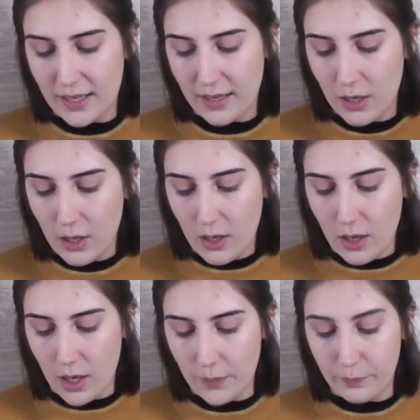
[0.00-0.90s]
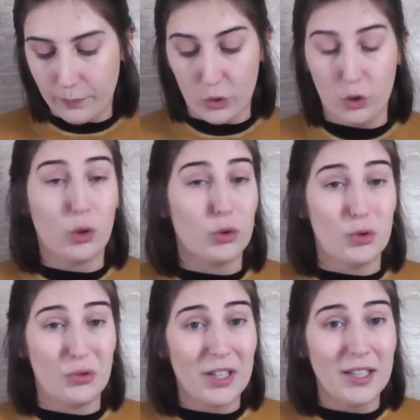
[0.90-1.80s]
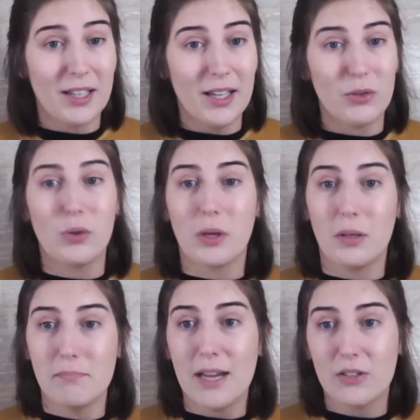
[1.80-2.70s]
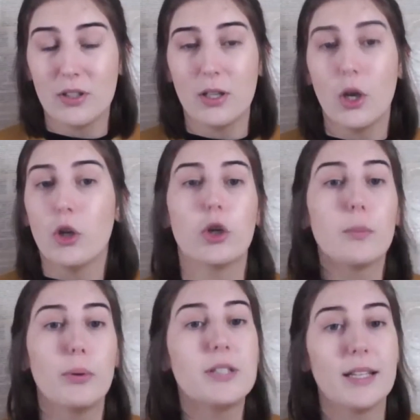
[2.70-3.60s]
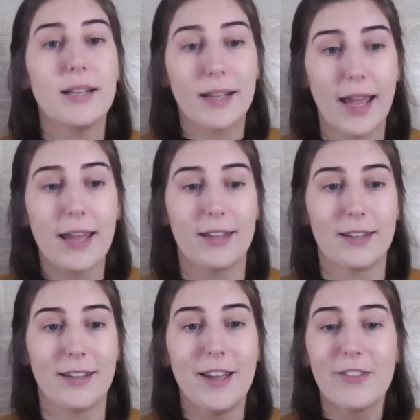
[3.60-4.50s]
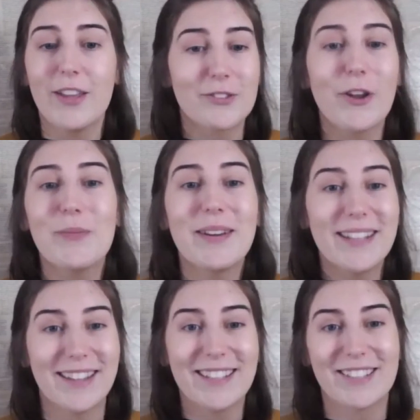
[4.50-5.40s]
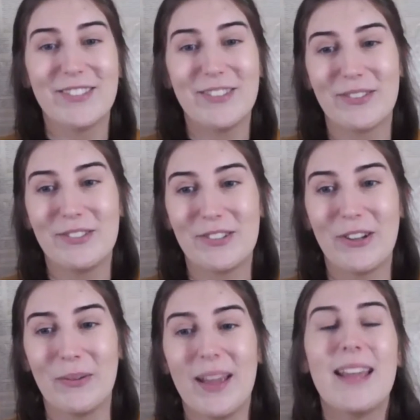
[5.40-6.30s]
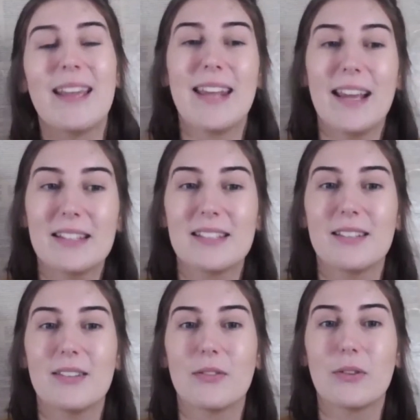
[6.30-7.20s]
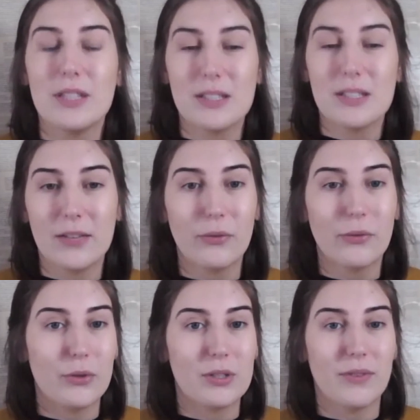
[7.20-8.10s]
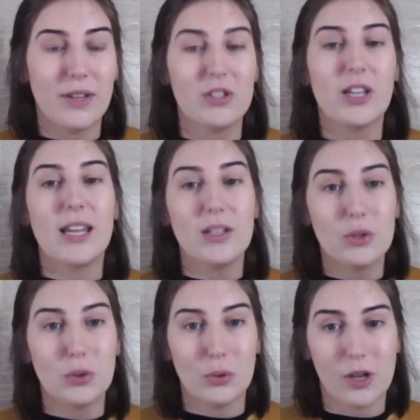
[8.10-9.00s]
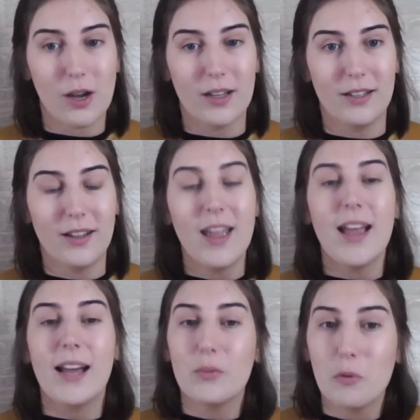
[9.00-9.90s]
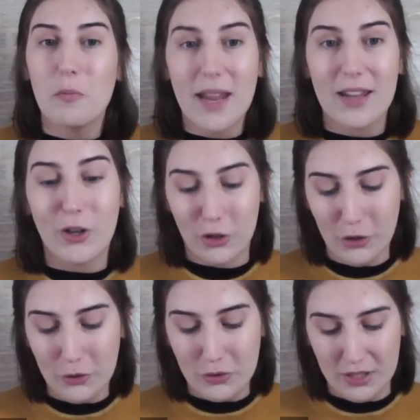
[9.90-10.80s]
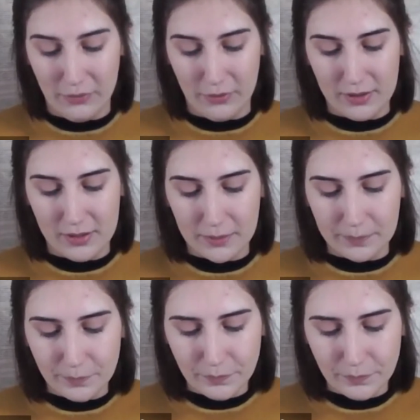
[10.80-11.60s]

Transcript: it, you can drink it, you can mash it, you can put it in a cake. There's so many things that you can do. Get these different fruits and veg into your diet and it will make a huge difference.